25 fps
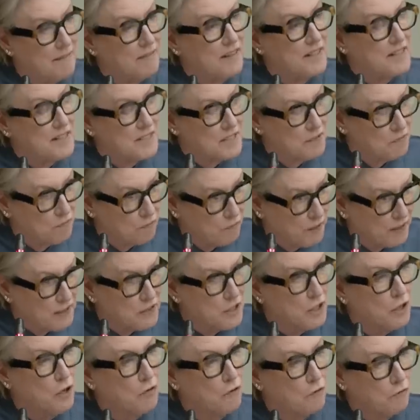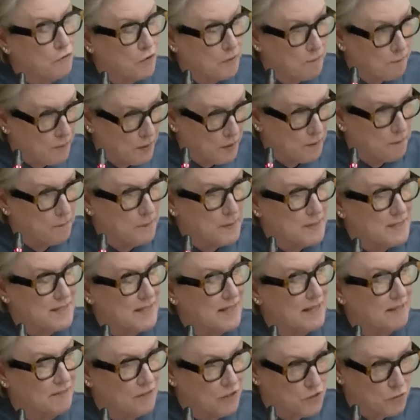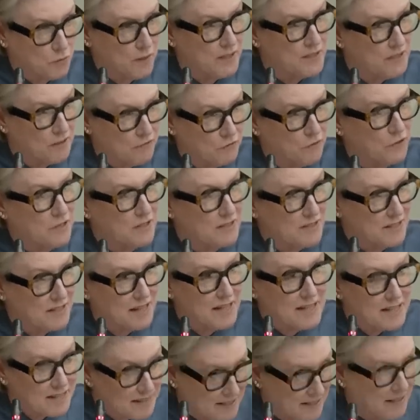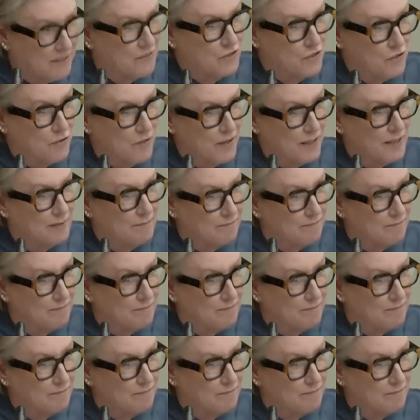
that is fit for purpose in the 21st century.